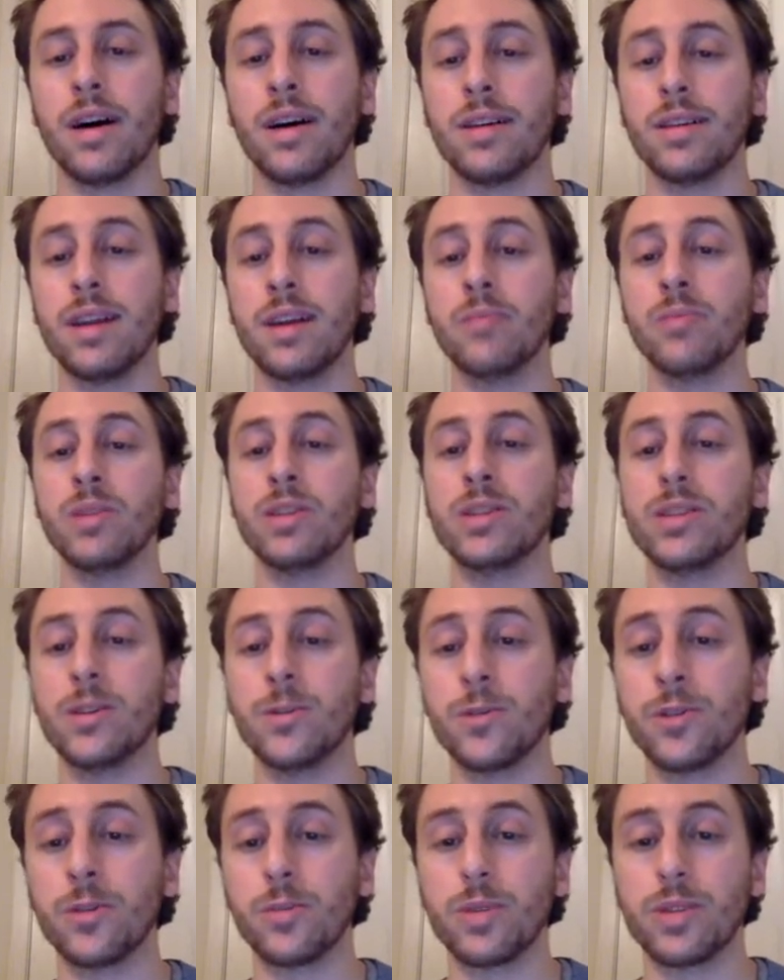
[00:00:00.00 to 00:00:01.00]
namely
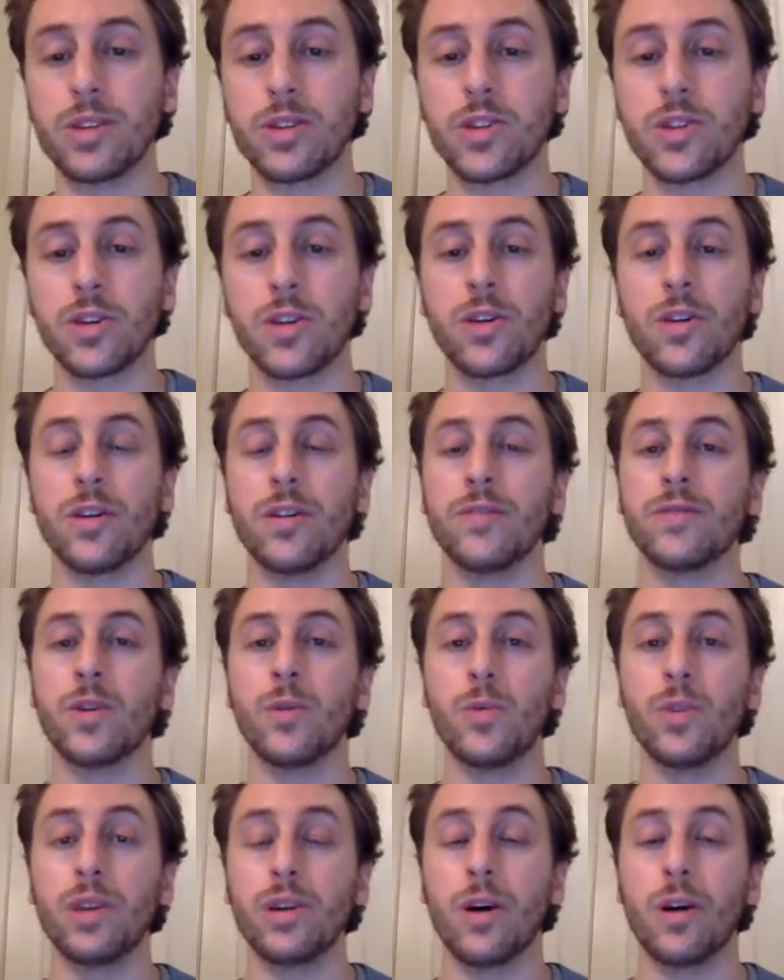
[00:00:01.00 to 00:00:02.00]
serial position curves and
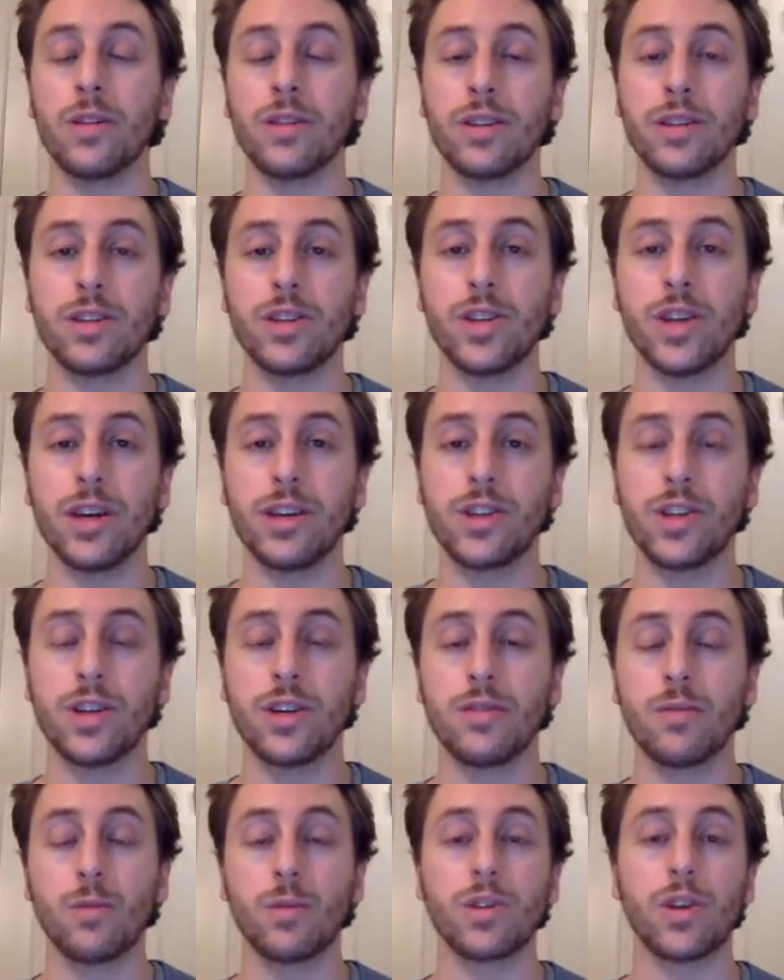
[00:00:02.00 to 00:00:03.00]
recall
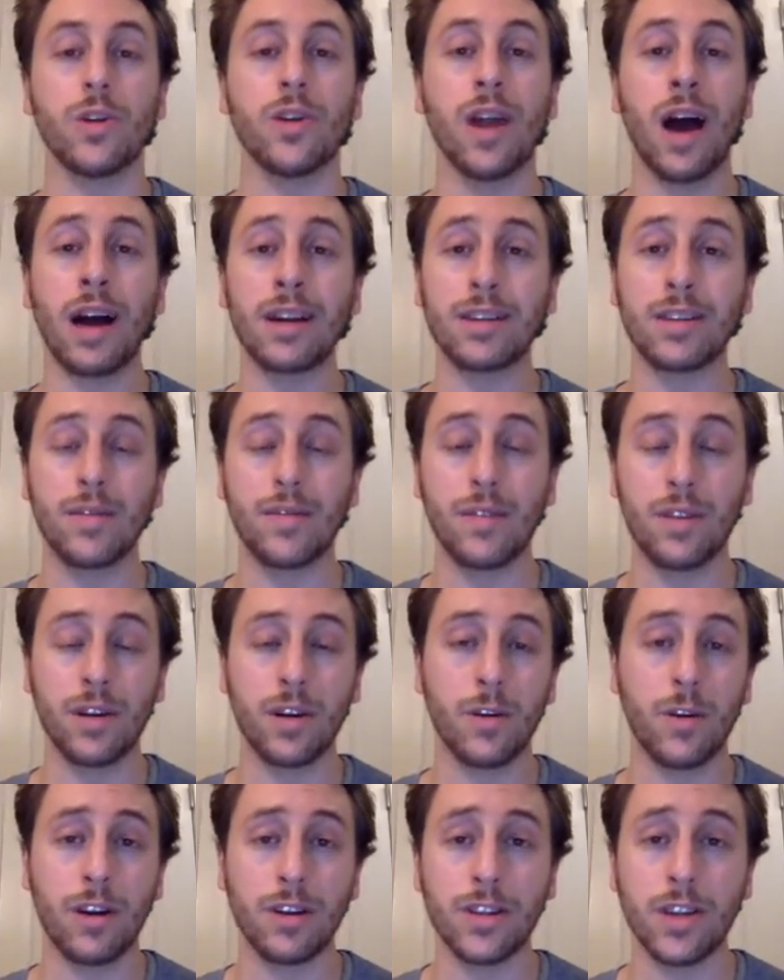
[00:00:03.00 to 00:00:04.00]
initiation, which are not different
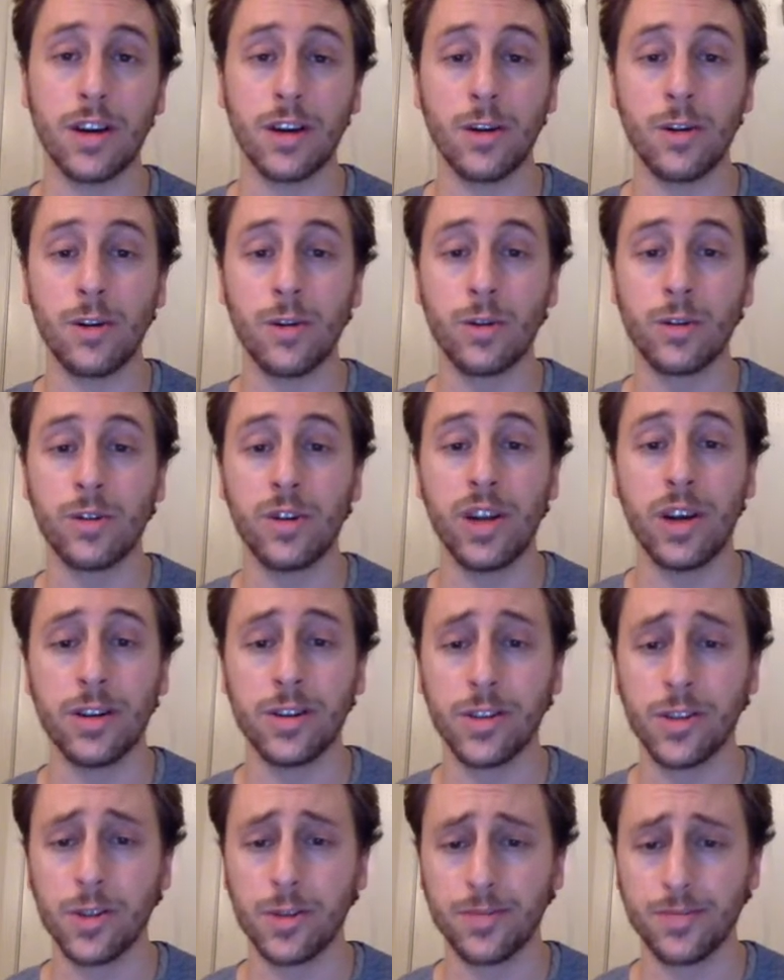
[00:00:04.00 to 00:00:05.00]
across younger and older
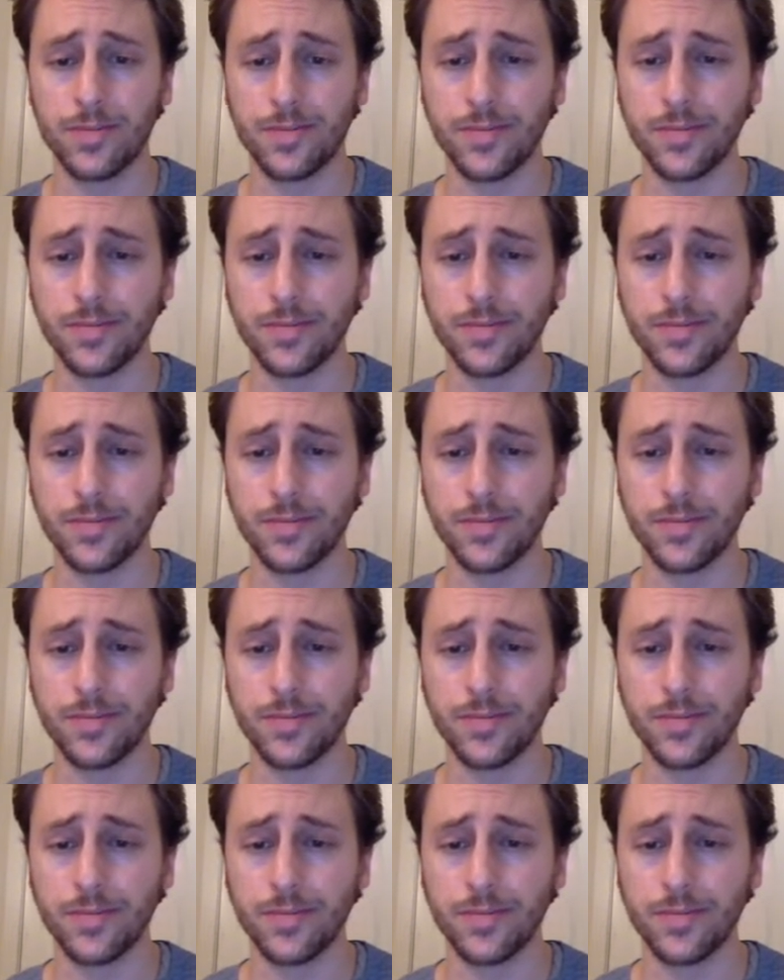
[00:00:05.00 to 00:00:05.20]
adults.